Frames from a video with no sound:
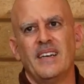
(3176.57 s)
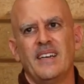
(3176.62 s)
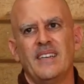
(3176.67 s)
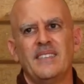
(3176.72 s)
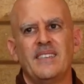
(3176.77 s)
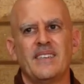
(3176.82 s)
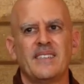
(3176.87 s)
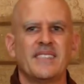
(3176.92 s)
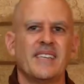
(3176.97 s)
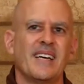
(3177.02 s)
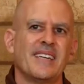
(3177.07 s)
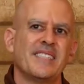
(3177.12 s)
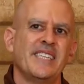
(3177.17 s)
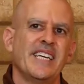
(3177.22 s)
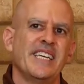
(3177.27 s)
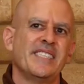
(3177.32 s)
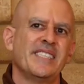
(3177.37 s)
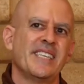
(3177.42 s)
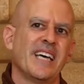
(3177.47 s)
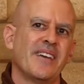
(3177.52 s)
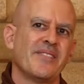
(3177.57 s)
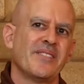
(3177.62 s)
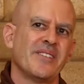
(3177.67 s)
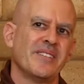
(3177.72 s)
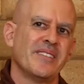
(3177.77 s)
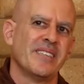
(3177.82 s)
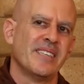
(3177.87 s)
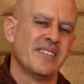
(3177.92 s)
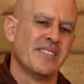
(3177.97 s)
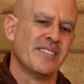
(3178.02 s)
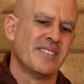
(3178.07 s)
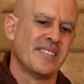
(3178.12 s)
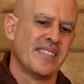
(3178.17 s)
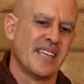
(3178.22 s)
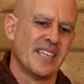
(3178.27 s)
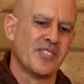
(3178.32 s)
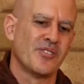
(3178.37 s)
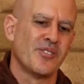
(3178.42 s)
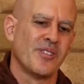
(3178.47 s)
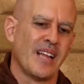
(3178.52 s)
and does not chase after the
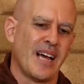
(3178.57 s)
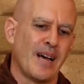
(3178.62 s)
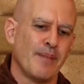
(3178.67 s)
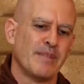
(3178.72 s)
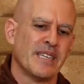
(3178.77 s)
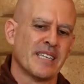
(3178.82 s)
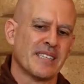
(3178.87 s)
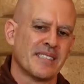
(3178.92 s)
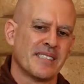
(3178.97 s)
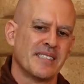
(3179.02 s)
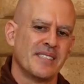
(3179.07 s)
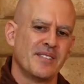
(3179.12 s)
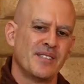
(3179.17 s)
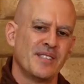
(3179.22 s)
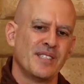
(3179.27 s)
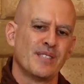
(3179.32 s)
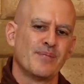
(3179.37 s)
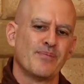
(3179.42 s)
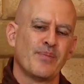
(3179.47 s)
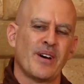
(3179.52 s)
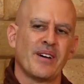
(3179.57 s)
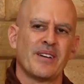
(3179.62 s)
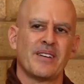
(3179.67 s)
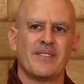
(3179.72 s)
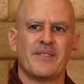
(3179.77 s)
sensual objects. This is part